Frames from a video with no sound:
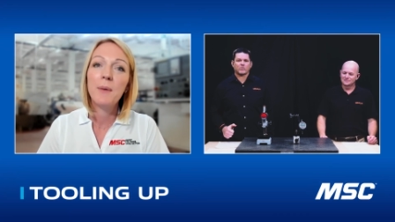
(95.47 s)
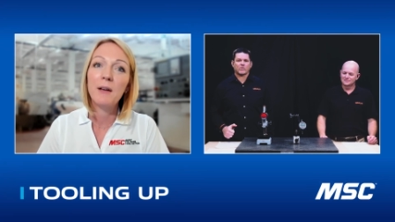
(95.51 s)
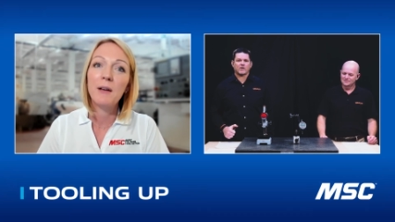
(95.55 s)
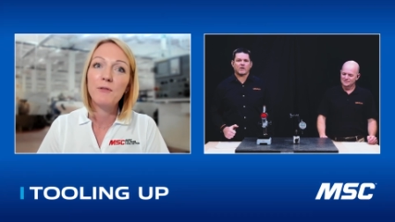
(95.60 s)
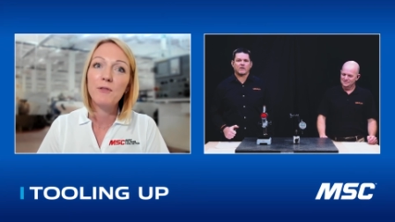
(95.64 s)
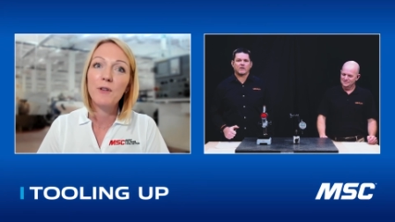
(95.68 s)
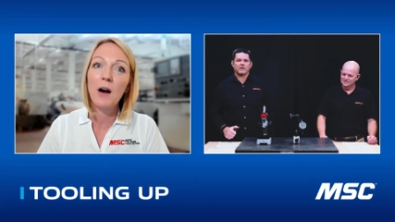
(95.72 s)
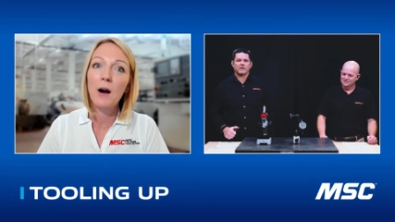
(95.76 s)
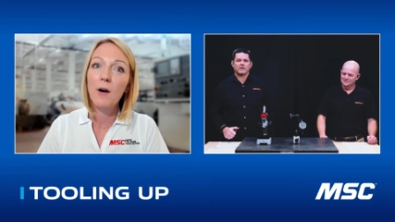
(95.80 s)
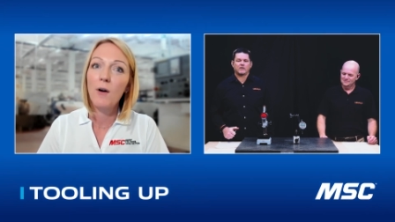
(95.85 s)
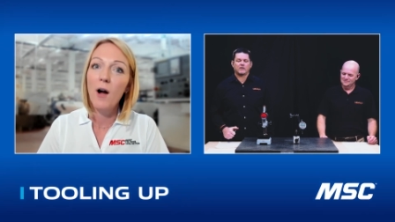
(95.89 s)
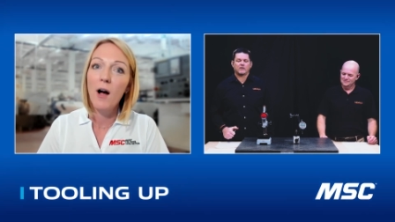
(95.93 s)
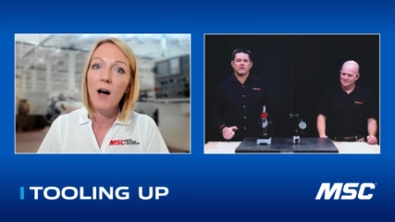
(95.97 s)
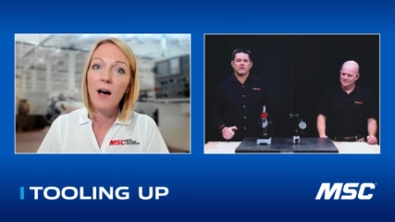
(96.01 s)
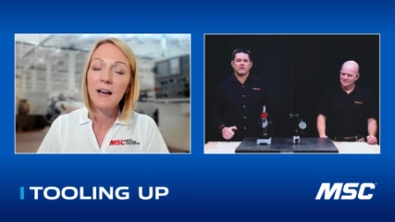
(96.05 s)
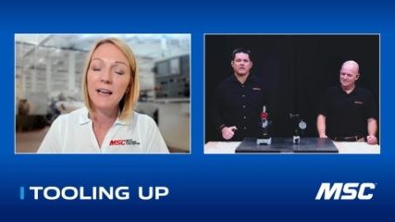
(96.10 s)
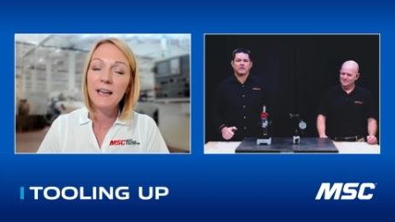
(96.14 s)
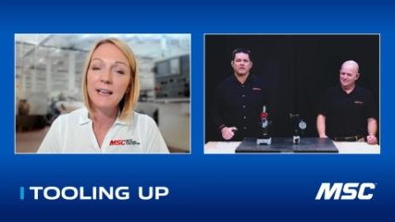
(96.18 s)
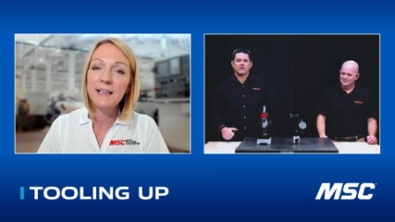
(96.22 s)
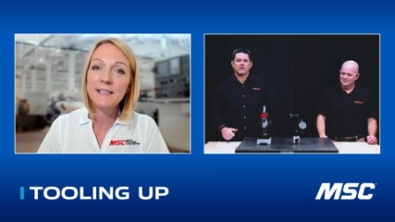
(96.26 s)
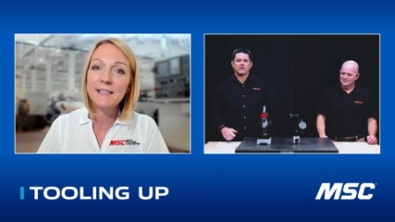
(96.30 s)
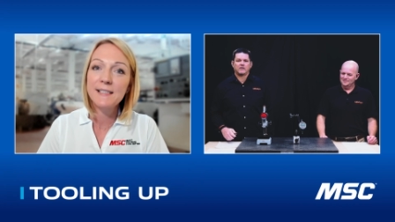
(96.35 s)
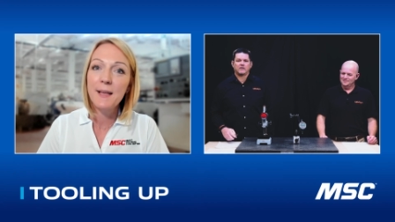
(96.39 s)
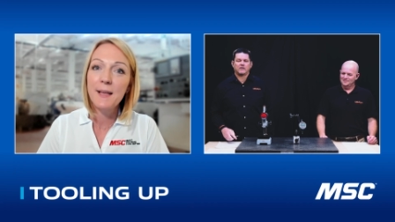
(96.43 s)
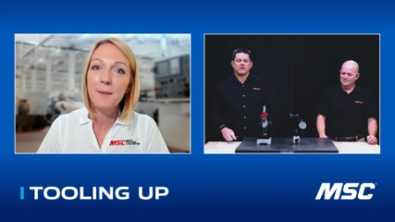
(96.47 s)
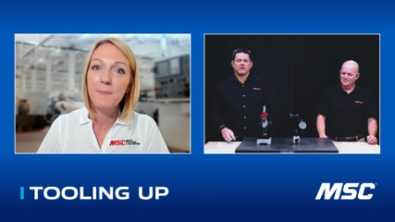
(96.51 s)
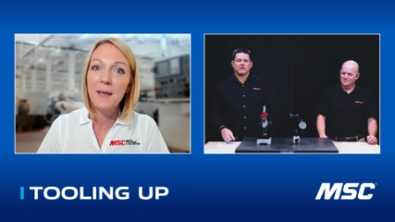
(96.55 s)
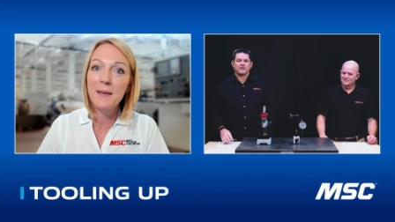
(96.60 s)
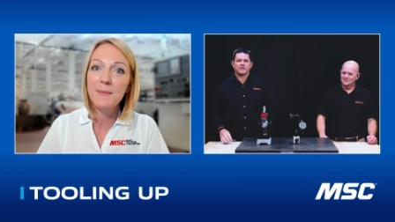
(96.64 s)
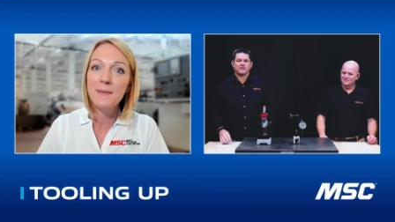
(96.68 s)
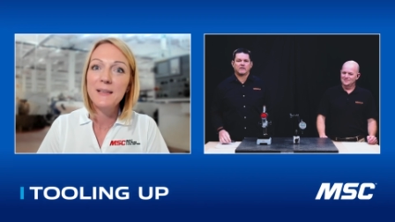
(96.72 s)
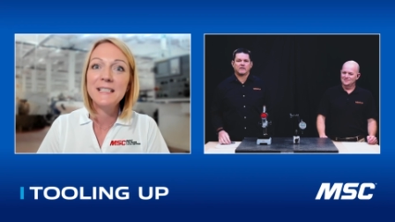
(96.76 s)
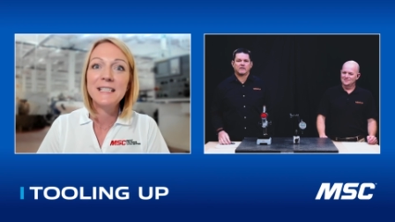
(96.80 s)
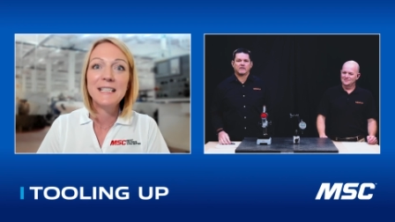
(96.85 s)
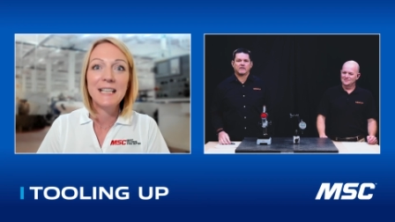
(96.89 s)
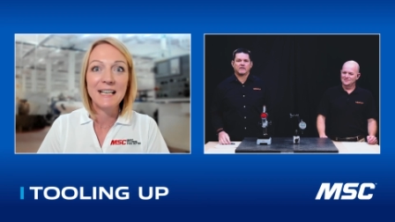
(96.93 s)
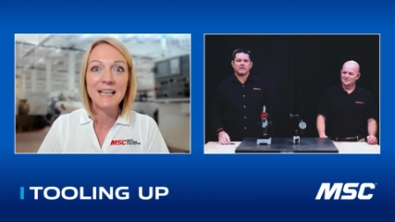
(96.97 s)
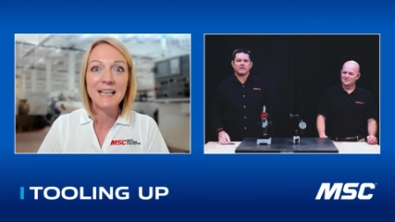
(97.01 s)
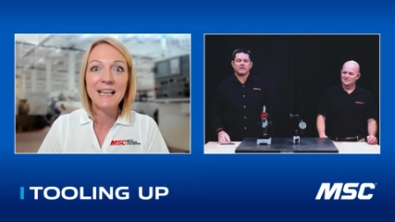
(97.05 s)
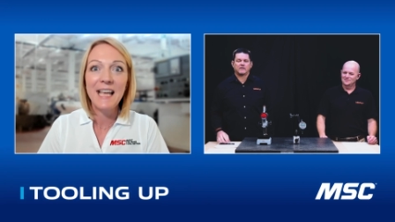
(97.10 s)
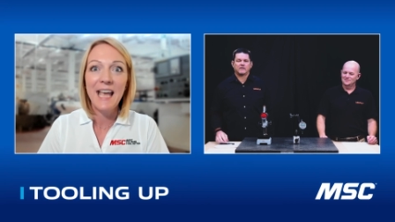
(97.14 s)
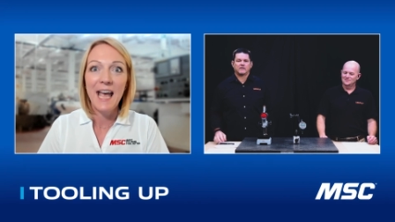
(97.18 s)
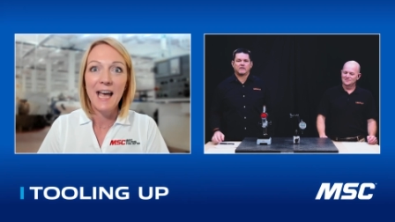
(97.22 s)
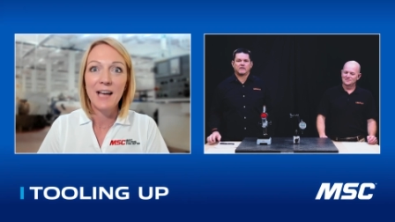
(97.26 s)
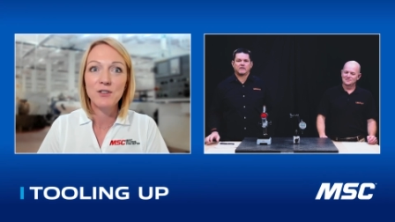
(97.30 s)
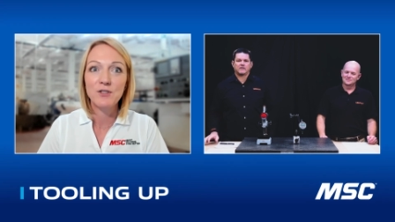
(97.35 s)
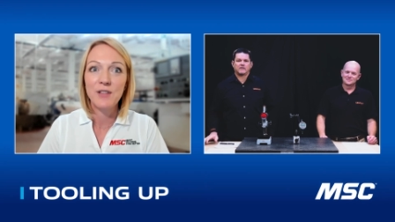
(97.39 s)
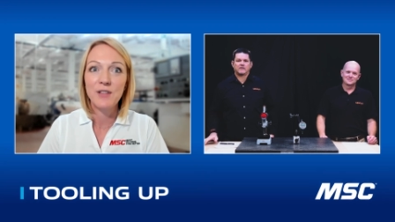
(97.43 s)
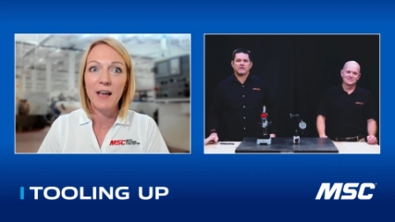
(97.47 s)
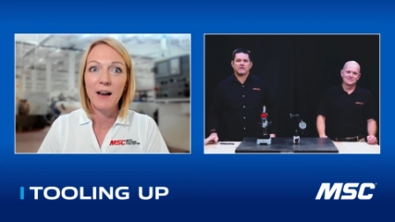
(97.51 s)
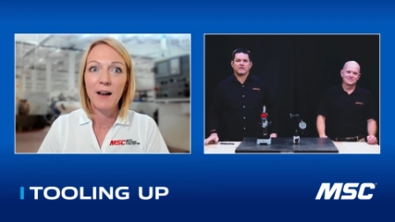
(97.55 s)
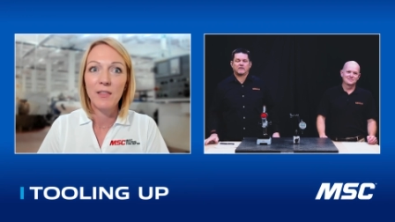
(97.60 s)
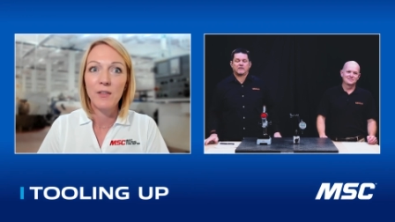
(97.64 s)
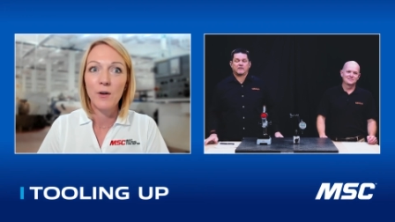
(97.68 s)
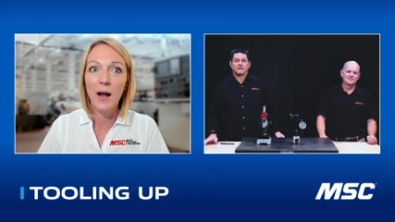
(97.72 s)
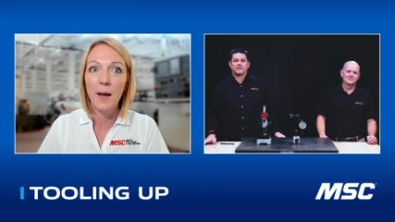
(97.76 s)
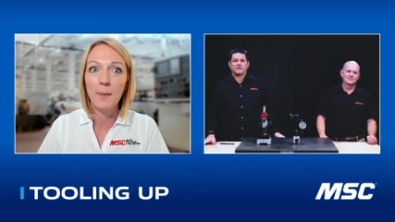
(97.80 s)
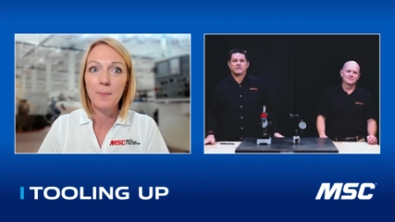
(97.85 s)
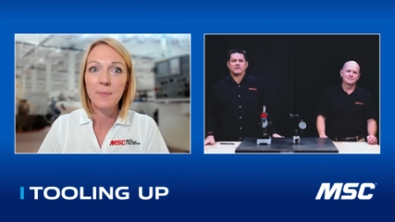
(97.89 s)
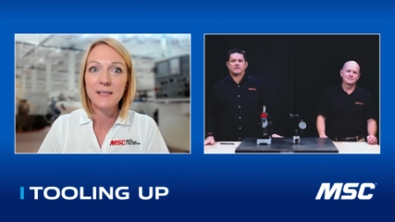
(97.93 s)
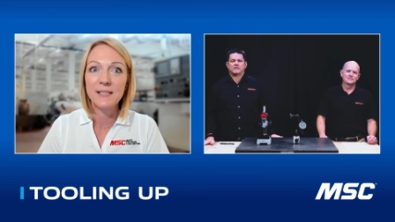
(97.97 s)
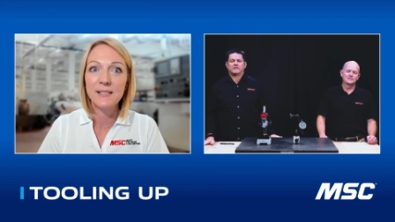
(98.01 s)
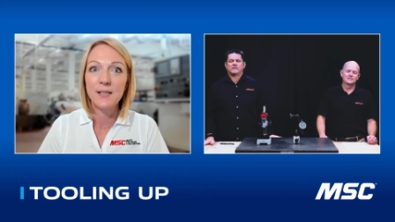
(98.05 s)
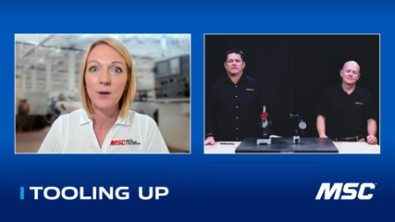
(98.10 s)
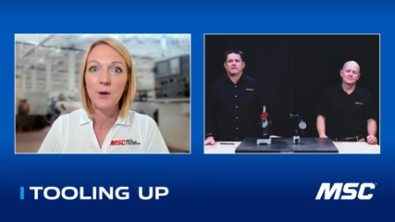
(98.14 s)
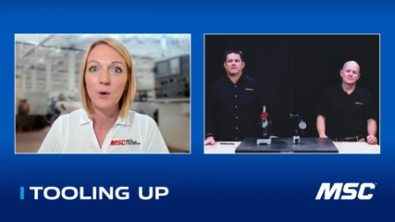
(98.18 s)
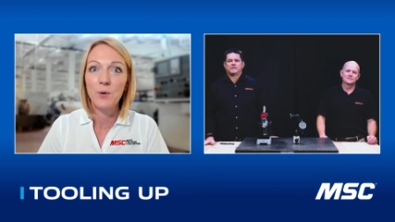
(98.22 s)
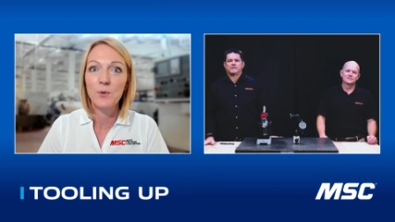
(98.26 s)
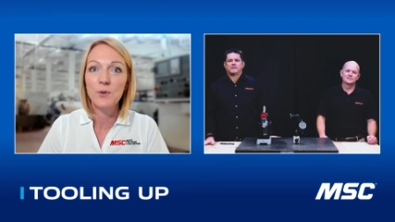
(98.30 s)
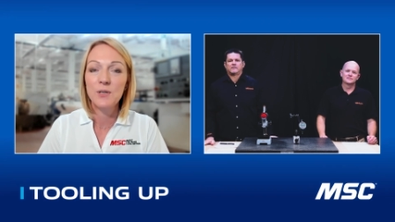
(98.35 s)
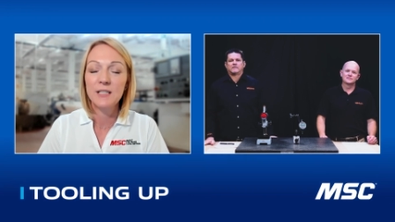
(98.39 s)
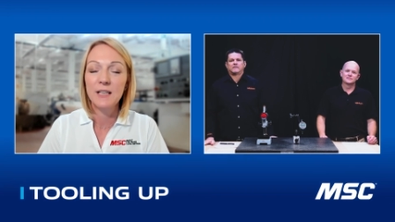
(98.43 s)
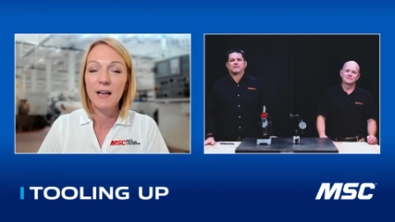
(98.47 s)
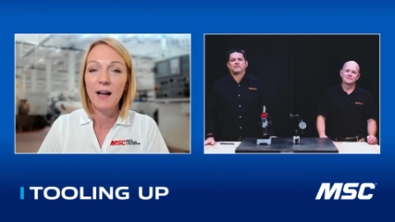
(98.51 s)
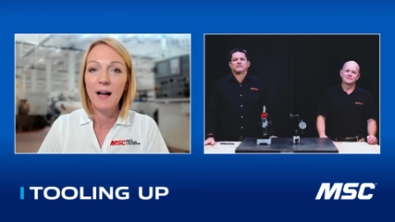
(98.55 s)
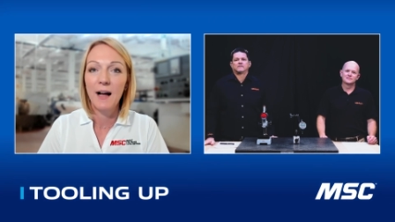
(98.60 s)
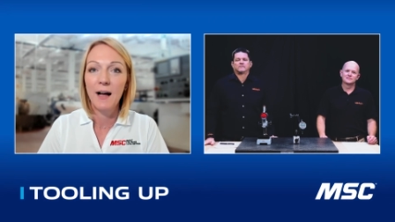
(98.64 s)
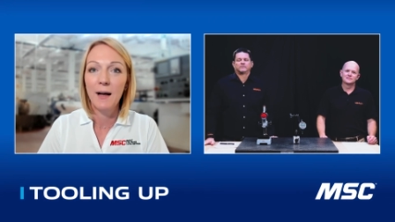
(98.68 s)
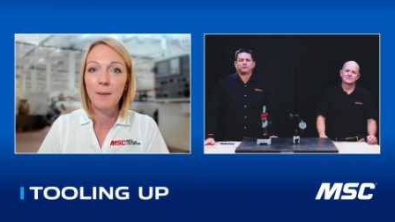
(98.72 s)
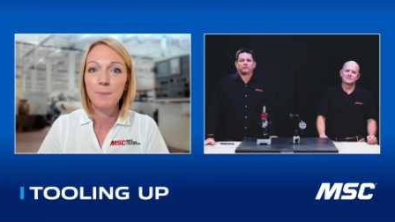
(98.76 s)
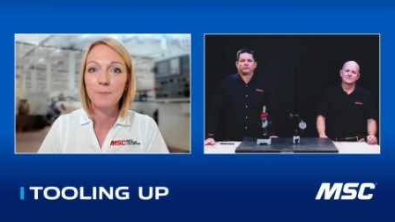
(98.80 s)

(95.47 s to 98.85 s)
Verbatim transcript: but for our audience that maybe didn't catch that other episode,